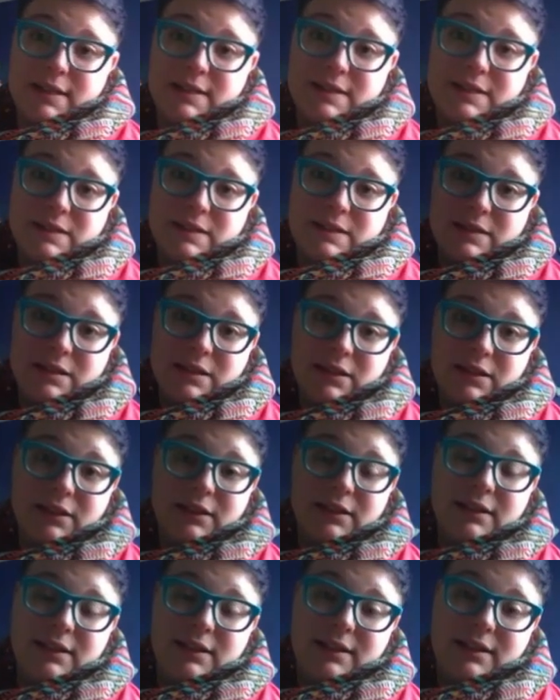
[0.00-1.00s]
Then fuck
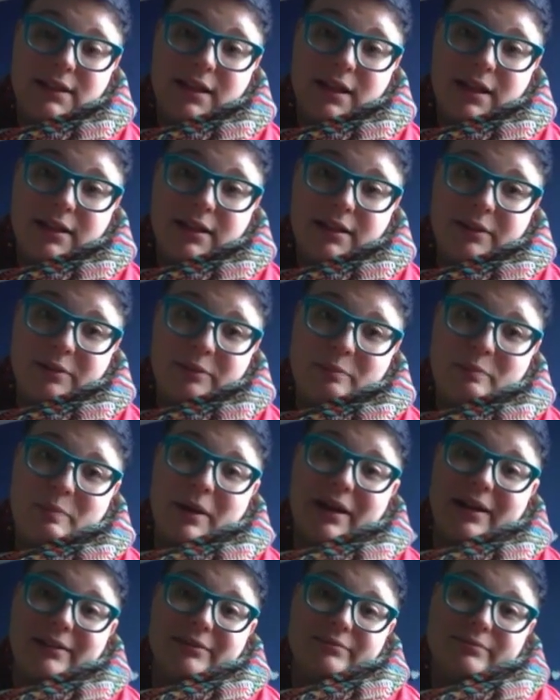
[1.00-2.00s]
you. No, just
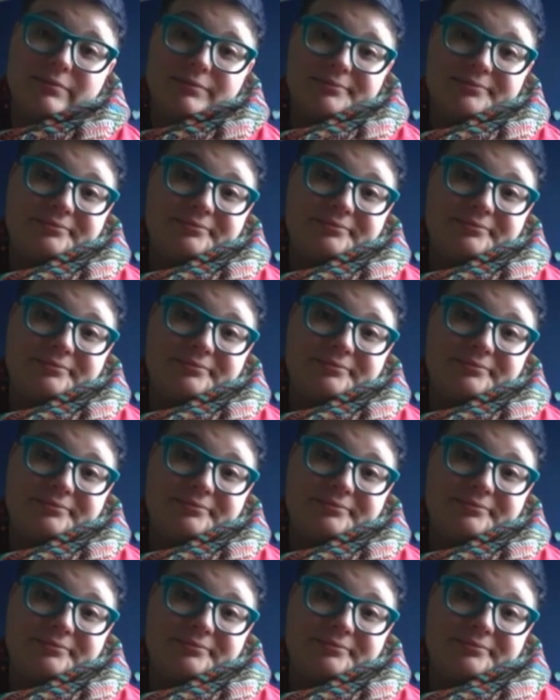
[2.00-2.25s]
kidding.